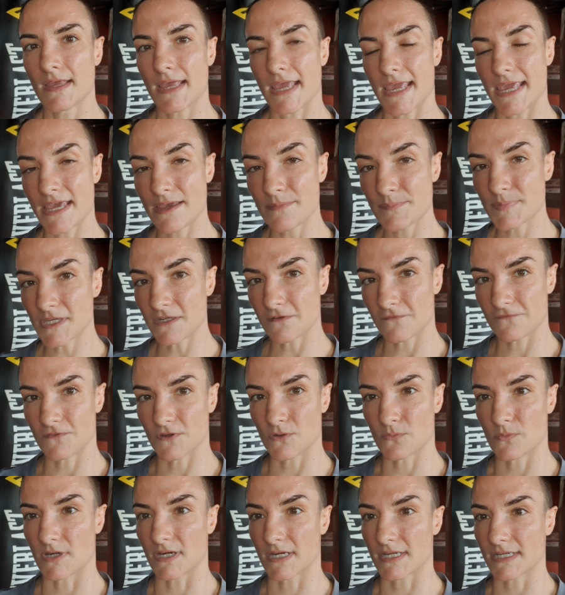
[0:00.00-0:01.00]
Ambient
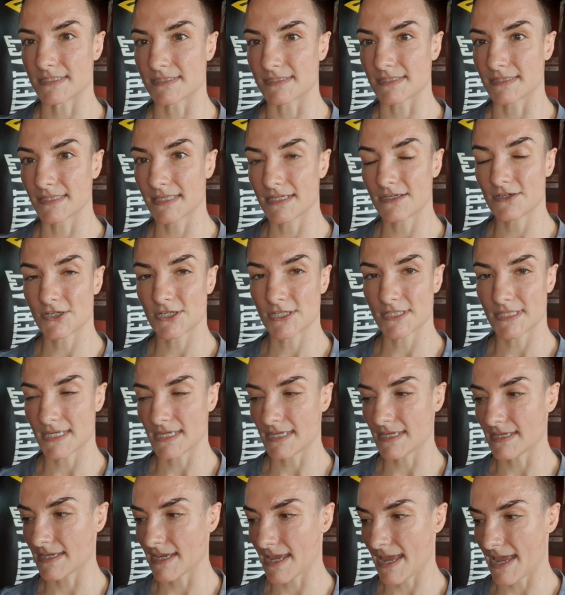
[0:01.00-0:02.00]
footwork is
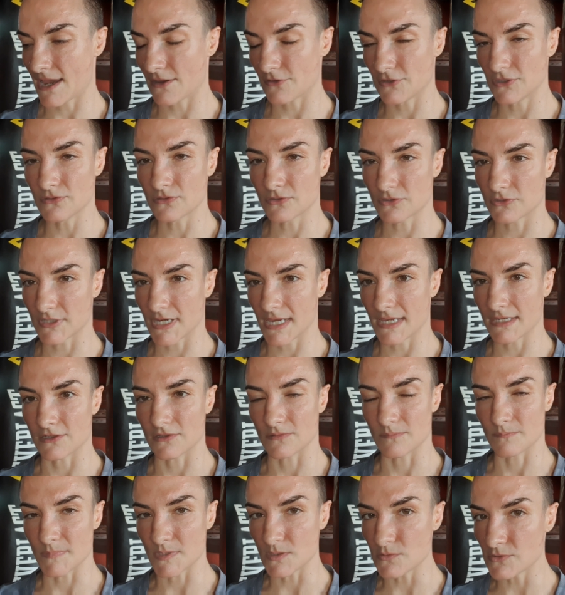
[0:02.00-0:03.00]
literally how you create your
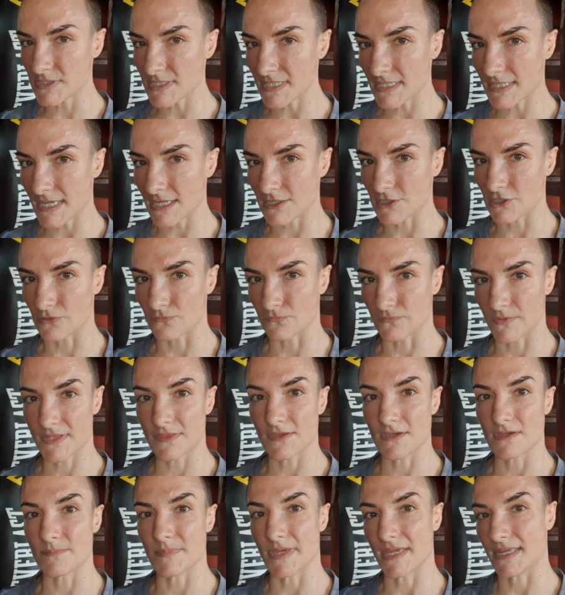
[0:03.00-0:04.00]
music and your
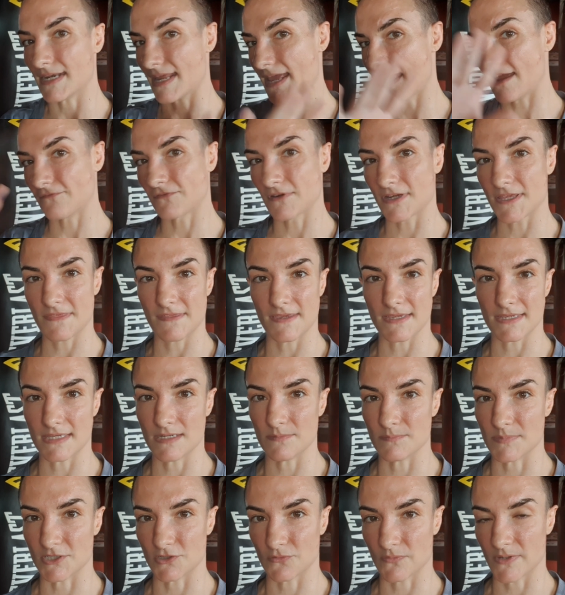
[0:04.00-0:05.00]
rhythm and everything
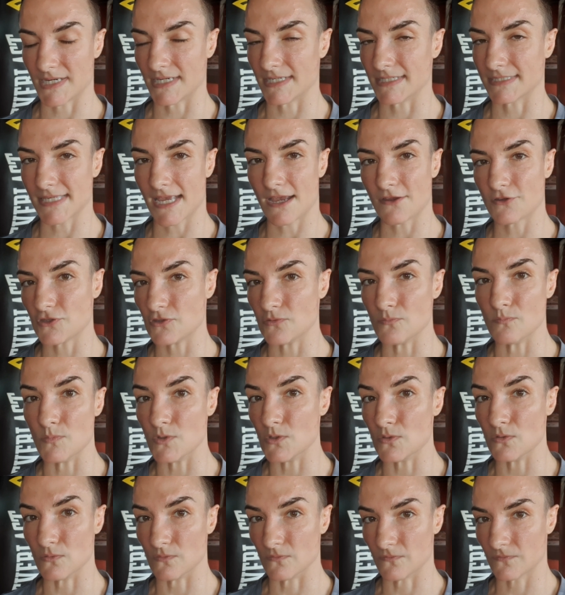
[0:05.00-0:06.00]
in between. It's how you
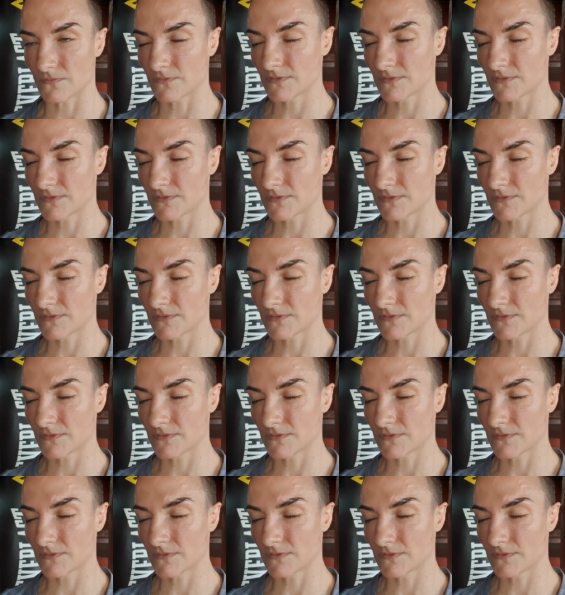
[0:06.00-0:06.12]
move.